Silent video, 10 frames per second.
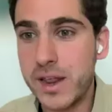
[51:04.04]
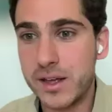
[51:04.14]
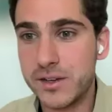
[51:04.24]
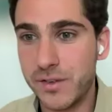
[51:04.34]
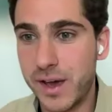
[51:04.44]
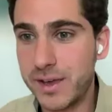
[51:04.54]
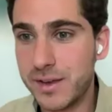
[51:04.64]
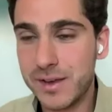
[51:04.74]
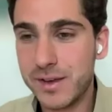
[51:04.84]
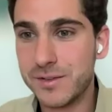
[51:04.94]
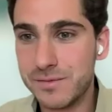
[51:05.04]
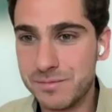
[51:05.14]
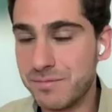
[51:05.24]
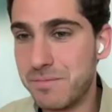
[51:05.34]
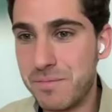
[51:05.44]
one of the greatest, like,
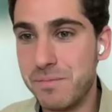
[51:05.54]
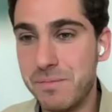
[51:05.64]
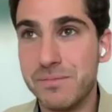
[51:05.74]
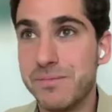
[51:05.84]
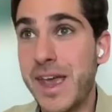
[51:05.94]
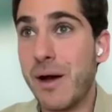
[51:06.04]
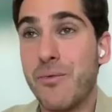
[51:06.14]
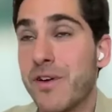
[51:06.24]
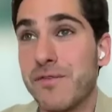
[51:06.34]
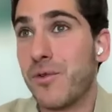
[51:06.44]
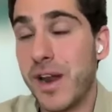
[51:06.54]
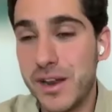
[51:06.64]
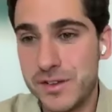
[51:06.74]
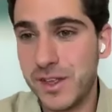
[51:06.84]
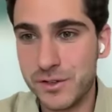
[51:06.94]
yeah,
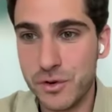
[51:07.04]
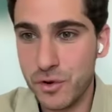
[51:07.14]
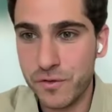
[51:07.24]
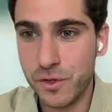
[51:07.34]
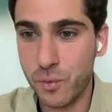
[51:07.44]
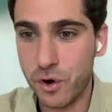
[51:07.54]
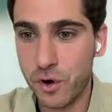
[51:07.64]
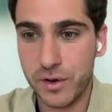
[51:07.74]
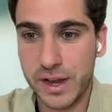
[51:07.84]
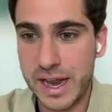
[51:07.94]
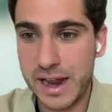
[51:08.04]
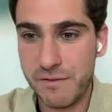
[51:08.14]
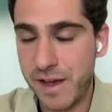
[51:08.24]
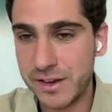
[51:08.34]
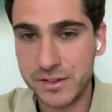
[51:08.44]
one of the greatest things to do for the
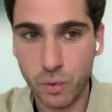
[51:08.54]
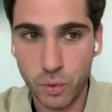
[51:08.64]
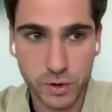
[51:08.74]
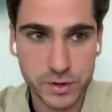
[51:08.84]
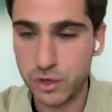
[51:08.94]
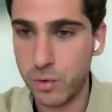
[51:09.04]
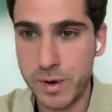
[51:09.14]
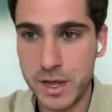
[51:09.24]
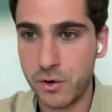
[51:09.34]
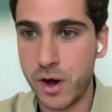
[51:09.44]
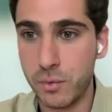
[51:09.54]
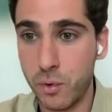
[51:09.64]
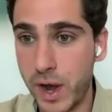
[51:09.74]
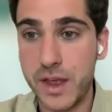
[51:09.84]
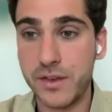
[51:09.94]
world. And it advances the world in so
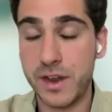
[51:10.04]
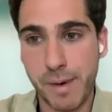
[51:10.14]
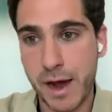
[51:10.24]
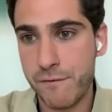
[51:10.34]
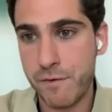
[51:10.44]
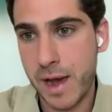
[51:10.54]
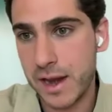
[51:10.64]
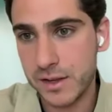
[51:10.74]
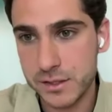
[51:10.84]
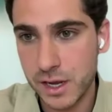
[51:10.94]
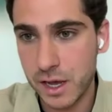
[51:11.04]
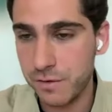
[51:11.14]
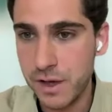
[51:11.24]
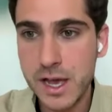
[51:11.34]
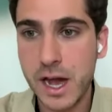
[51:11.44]
many incredible ways. In
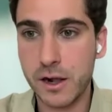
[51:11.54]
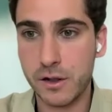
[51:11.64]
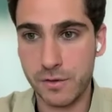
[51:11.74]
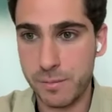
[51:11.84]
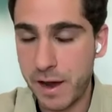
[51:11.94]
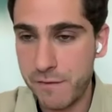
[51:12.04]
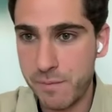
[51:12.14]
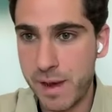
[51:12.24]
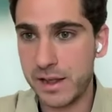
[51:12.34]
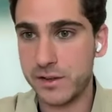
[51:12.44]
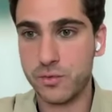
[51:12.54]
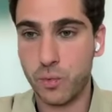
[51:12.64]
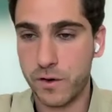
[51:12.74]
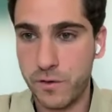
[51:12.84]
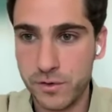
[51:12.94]
bioinformatics itself, all of the
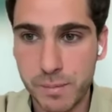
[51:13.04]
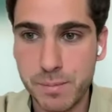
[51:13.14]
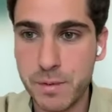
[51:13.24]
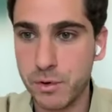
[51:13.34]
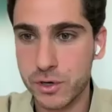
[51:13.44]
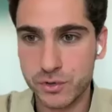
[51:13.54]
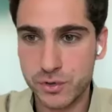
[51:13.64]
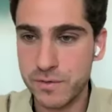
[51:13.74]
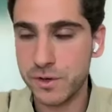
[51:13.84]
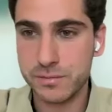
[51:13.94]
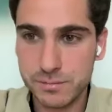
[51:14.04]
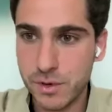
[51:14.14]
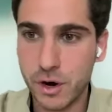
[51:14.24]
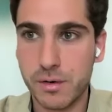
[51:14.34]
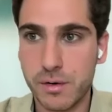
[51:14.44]
bioinformatics workflows that people
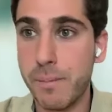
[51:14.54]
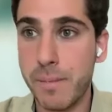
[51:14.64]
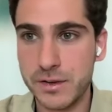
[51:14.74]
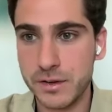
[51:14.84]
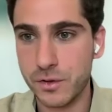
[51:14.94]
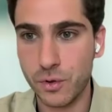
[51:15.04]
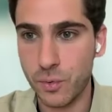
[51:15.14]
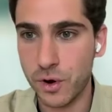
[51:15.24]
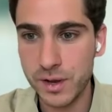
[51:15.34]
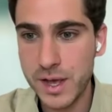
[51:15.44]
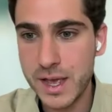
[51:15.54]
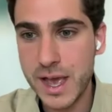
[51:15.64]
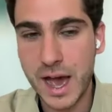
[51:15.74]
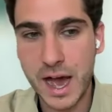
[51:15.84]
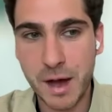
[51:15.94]
contribute are amazing to the
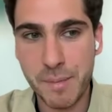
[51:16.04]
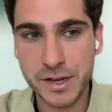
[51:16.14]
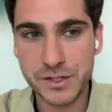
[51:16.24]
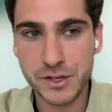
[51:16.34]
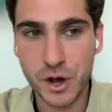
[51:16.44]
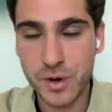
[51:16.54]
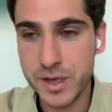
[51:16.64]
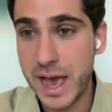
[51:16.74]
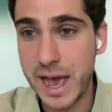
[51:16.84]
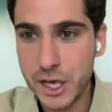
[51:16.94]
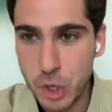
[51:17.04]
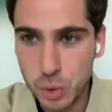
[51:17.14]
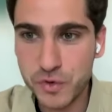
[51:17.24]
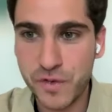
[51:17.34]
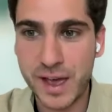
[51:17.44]
world. And so,
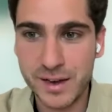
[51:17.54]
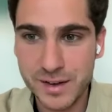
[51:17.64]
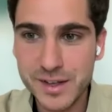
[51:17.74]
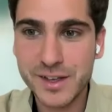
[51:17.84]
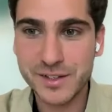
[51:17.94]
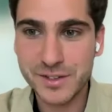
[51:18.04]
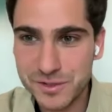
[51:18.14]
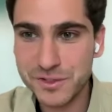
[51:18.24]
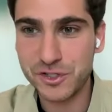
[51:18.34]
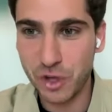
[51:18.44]
yeah, huge fan,